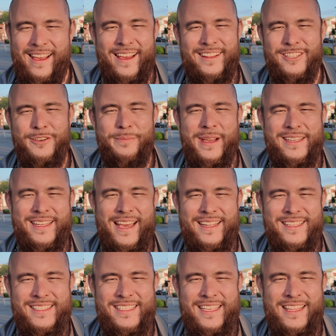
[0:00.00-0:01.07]
I took my
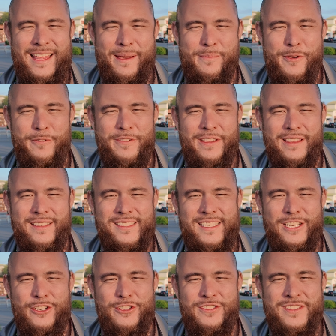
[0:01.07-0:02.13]
dad to see that movie
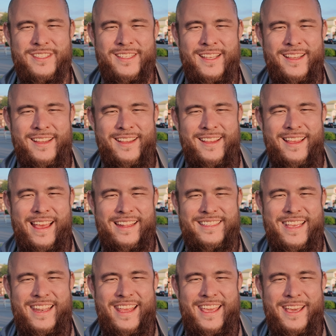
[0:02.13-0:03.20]
Sinners
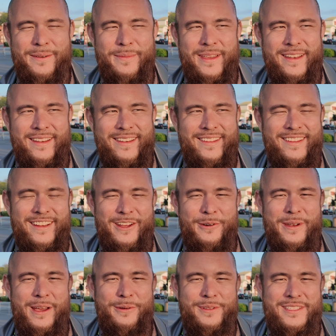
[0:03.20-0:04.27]
at 10 a.m. And, you
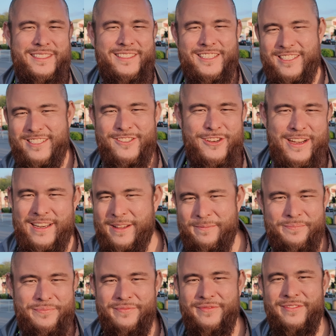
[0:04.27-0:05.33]
know, when I was just trying to
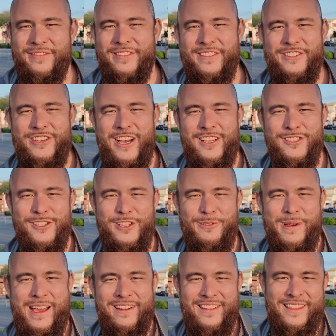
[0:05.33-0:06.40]
jostle
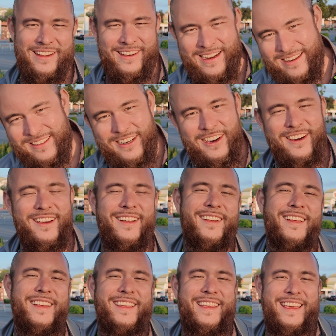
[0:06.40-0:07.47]
around in there, I
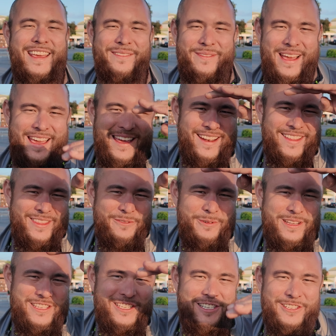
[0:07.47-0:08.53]
hit my head on the
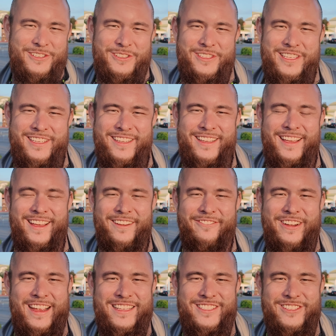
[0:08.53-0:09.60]
windshield
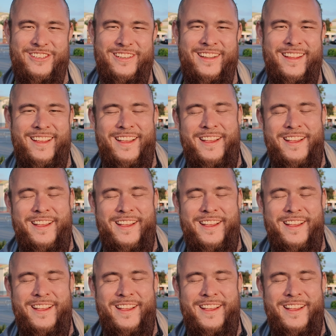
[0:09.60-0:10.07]
visor.